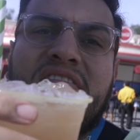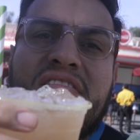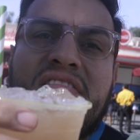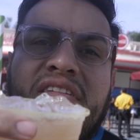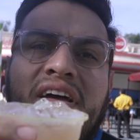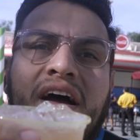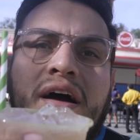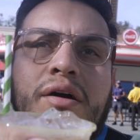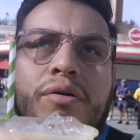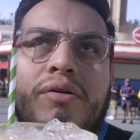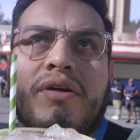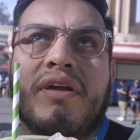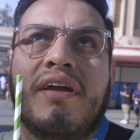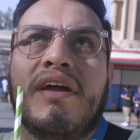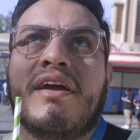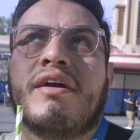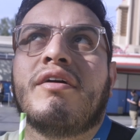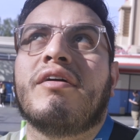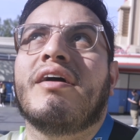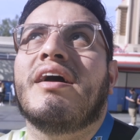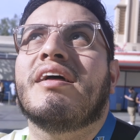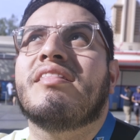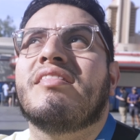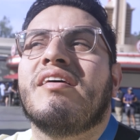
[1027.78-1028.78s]
sour here
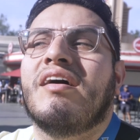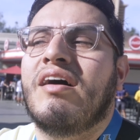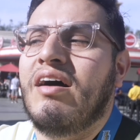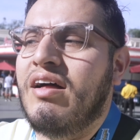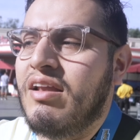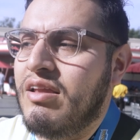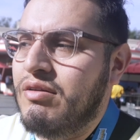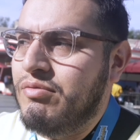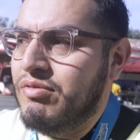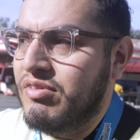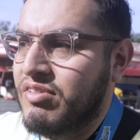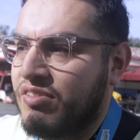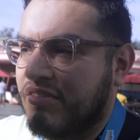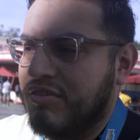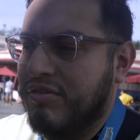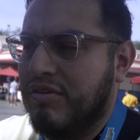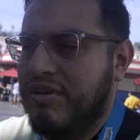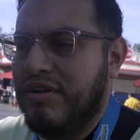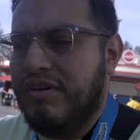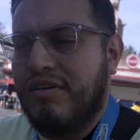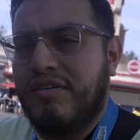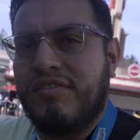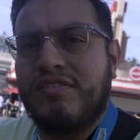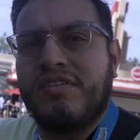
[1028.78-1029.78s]
at the Hollywood
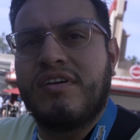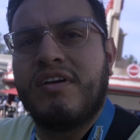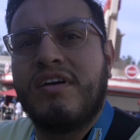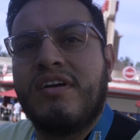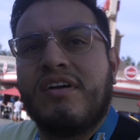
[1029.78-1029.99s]
Studios.